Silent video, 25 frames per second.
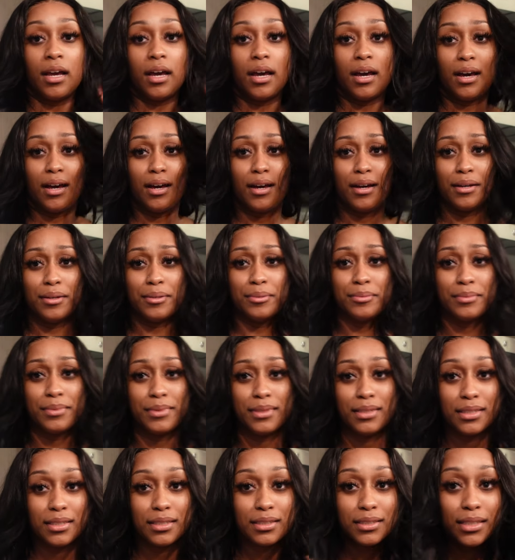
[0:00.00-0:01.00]
um,
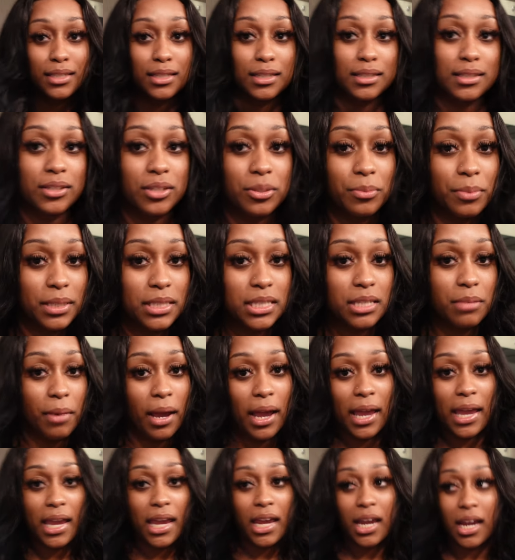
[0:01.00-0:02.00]
did a little bit to my
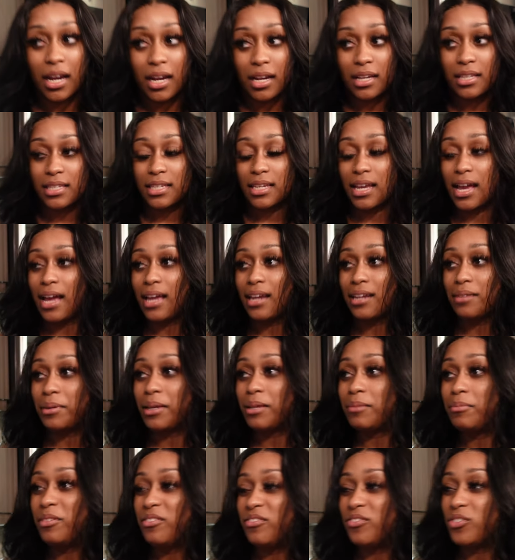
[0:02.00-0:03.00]
hair to kind of
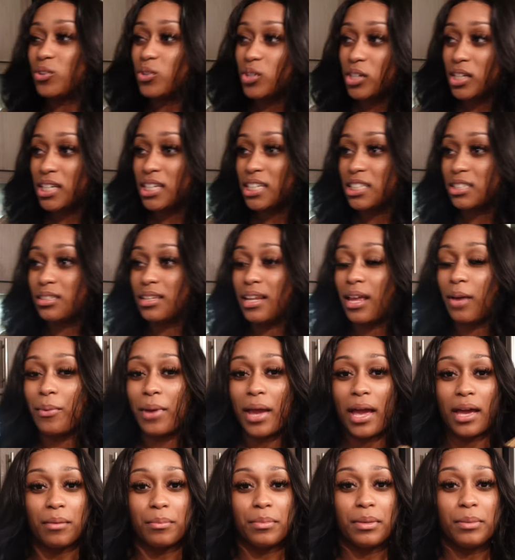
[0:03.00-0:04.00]
make me feel good so that way
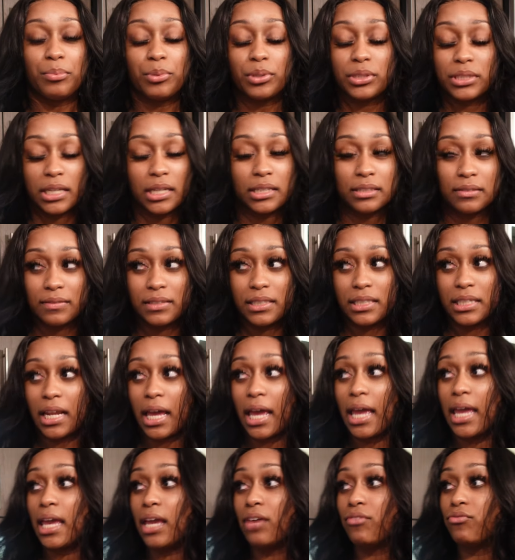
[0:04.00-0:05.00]
I can be productive
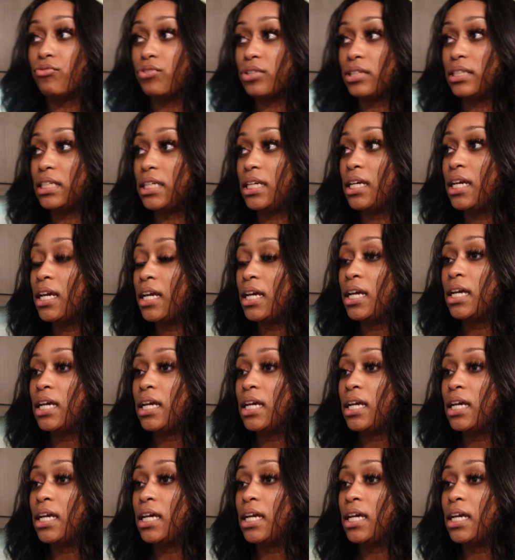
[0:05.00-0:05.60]
tonight and really